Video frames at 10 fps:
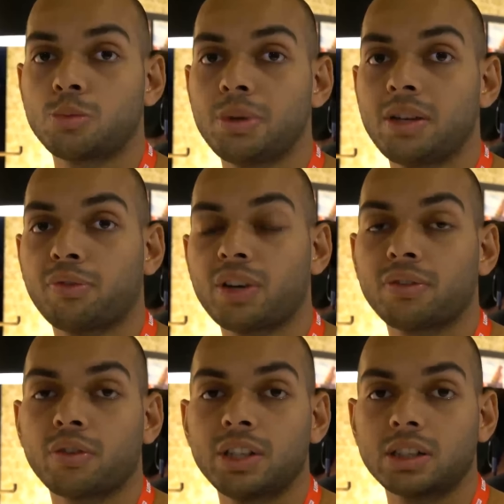to be free
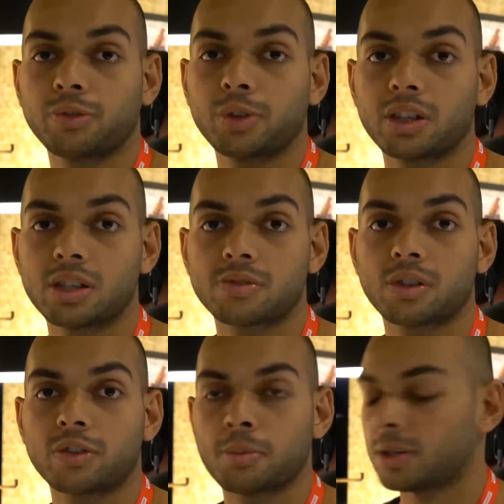from interference,
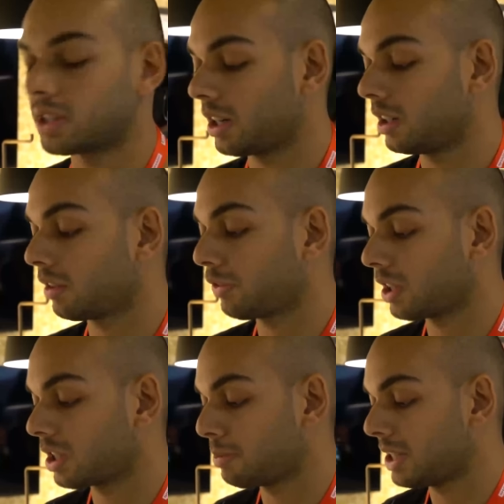from outside
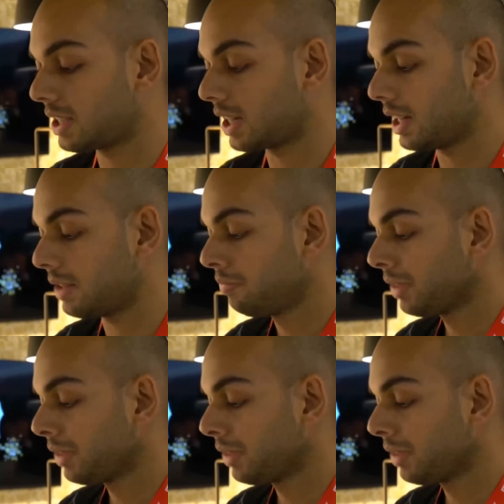interference basically.